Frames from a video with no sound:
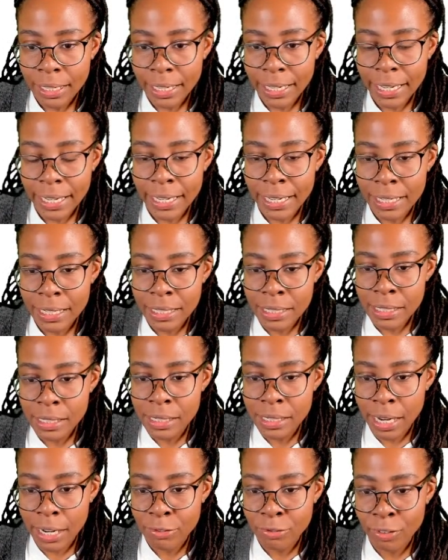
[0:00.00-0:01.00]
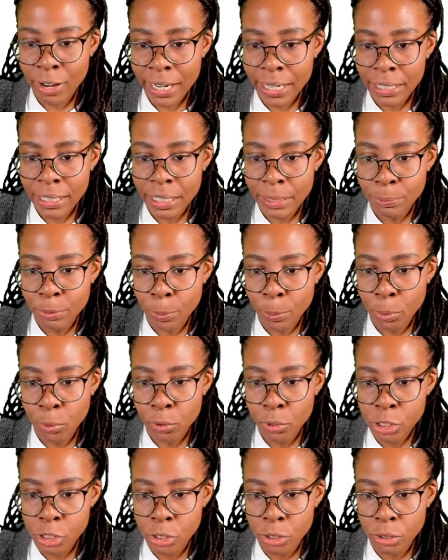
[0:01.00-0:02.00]
is directly
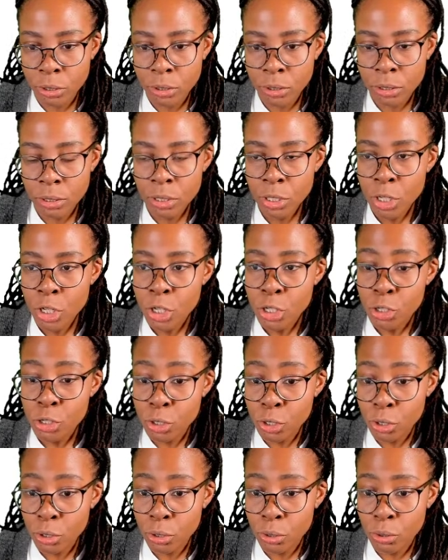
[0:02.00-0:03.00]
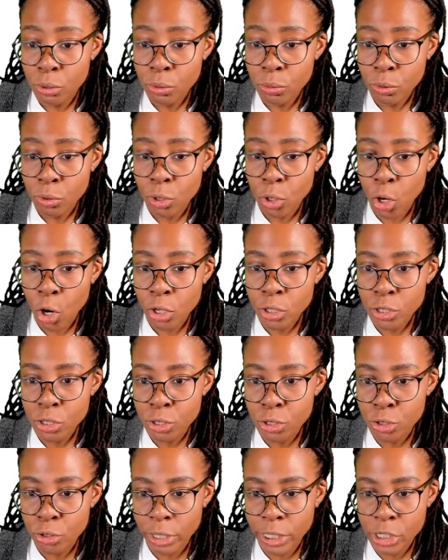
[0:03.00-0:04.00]
proportional to the
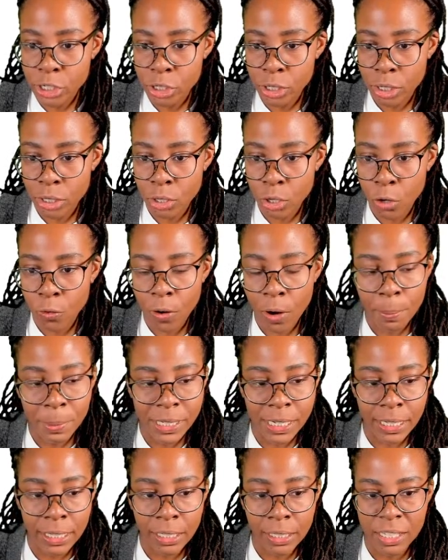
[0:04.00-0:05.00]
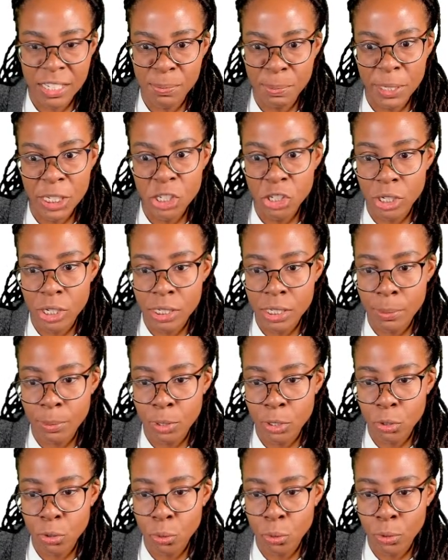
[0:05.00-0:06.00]
concentration of our particular species. I'm going
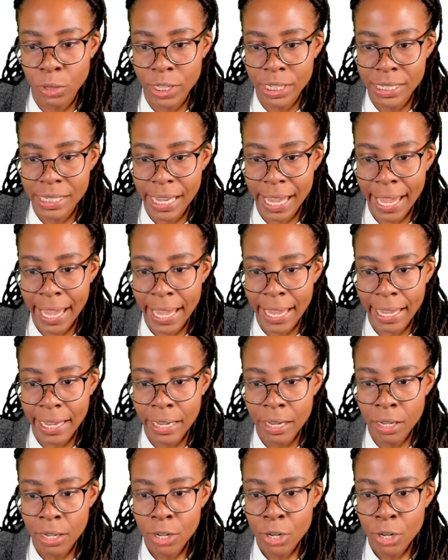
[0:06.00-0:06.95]
to call this A,